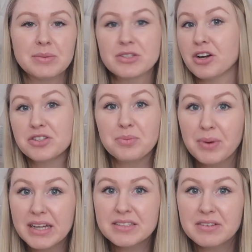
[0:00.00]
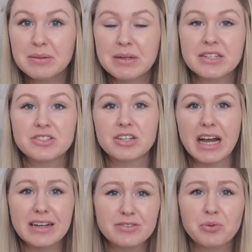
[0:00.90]
It's hard to breastfeed because you're
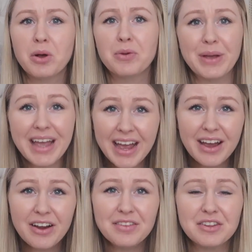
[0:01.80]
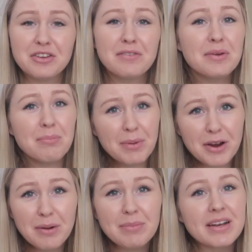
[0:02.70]
kind of swallowing air and then you have to
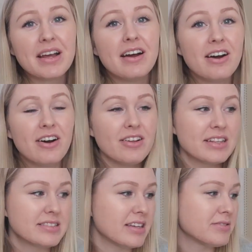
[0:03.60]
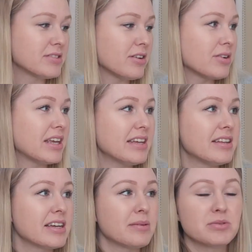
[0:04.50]
burp and all that stuff. So he had
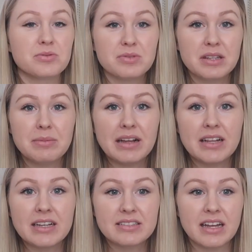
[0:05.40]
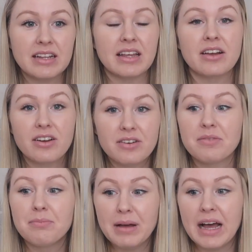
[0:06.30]
the hiccups really bad last night, like
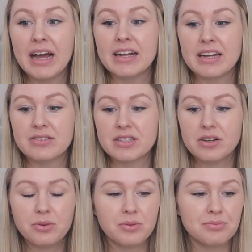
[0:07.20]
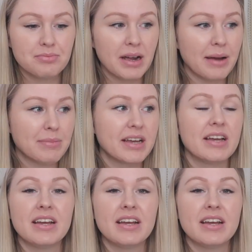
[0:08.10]
bad, and I was like, oh crap.